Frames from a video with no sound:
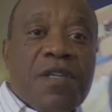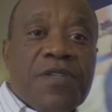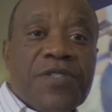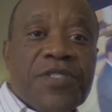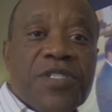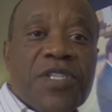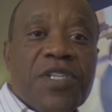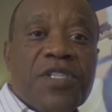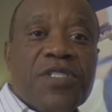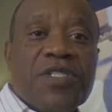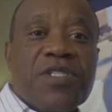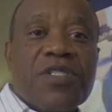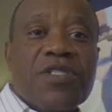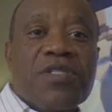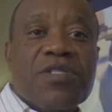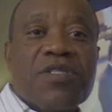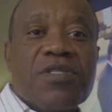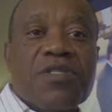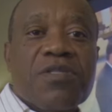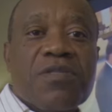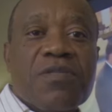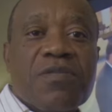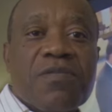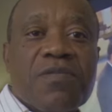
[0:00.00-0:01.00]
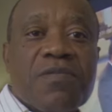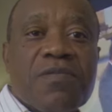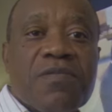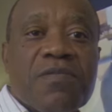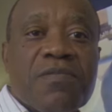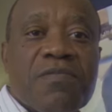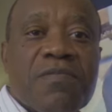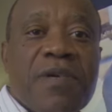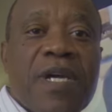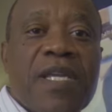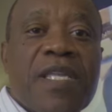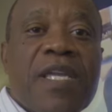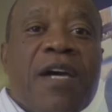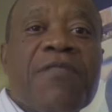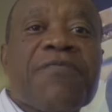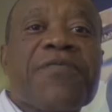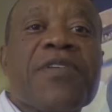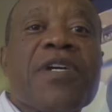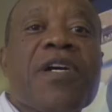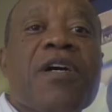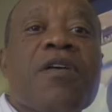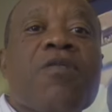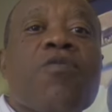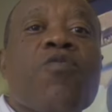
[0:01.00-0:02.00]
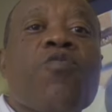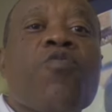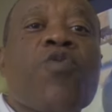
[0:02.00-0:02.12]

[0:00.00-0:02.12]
60s, right after